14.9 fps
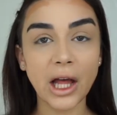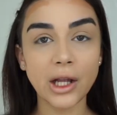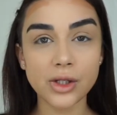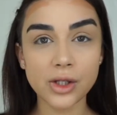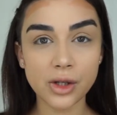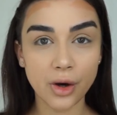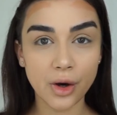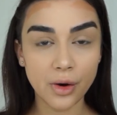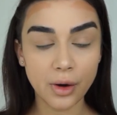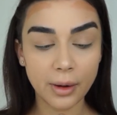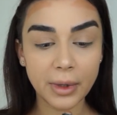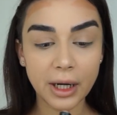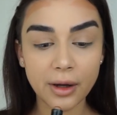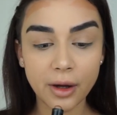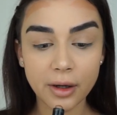So
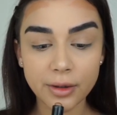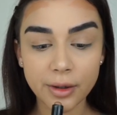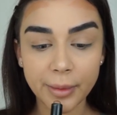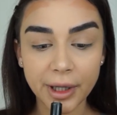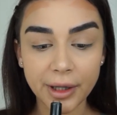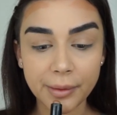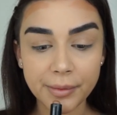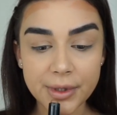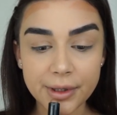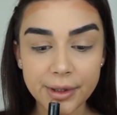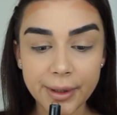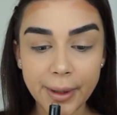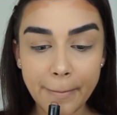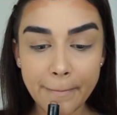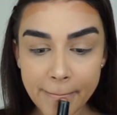I'm gonna contour my lips a
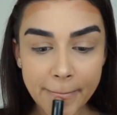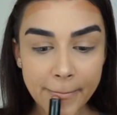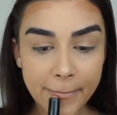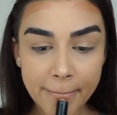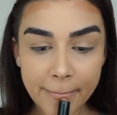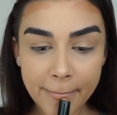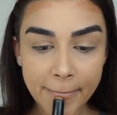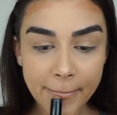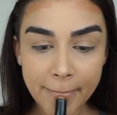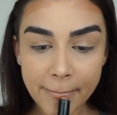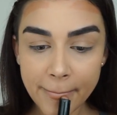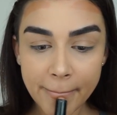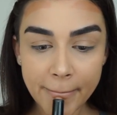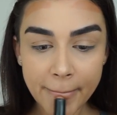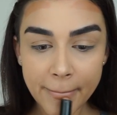little. Honestly,
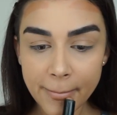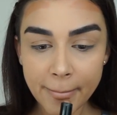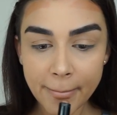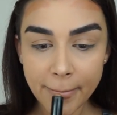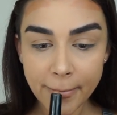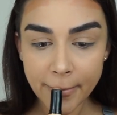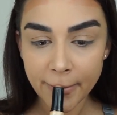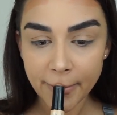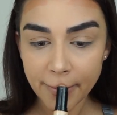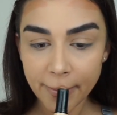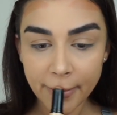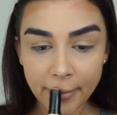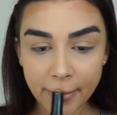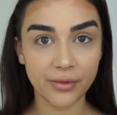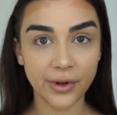like, people think that I
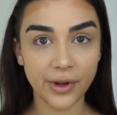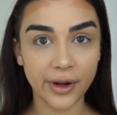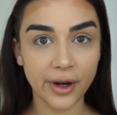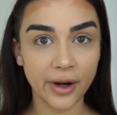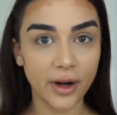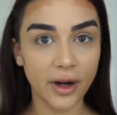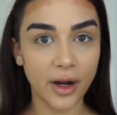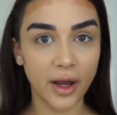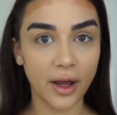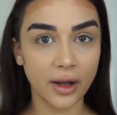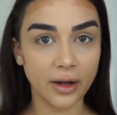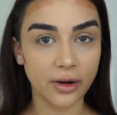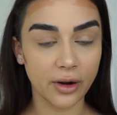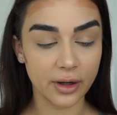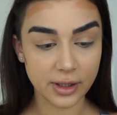have filler,
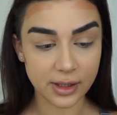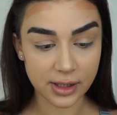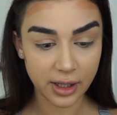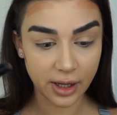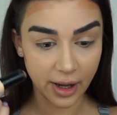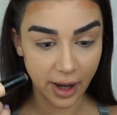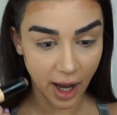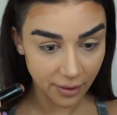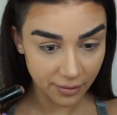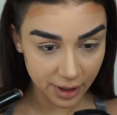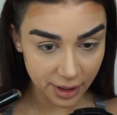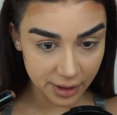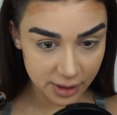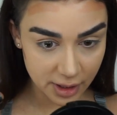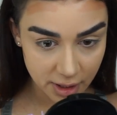and honestly I
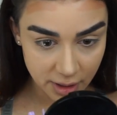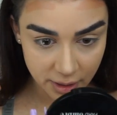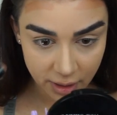haven't